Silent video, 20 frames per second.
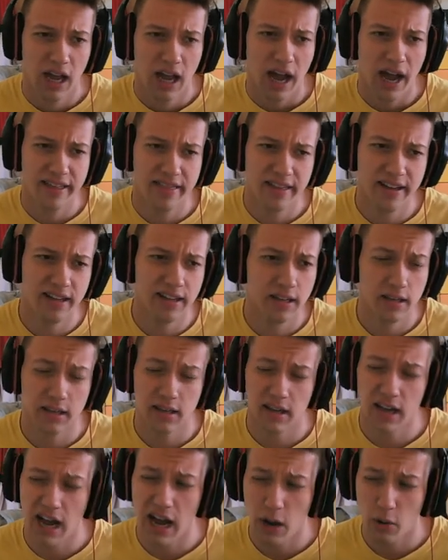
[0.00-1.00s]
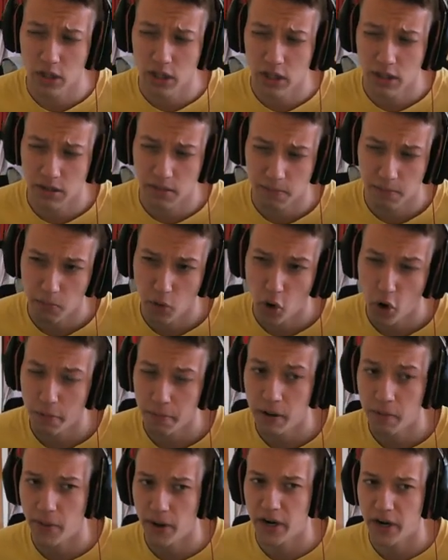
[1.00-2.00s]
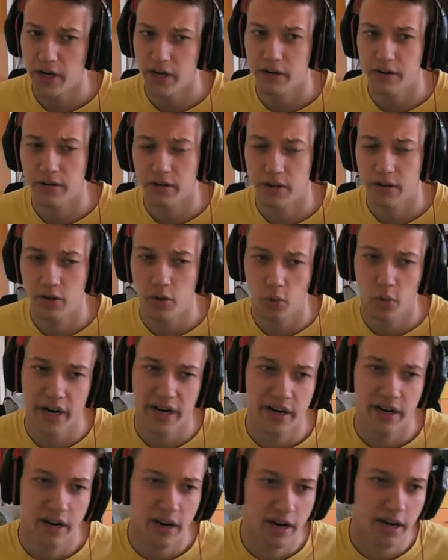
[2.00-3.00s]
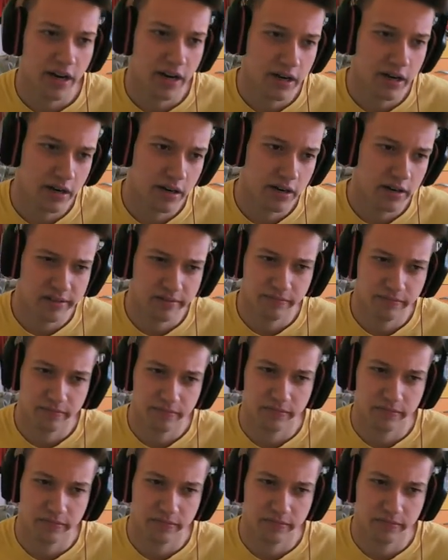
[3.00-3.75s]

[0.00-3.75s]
I think that I was more prepared to win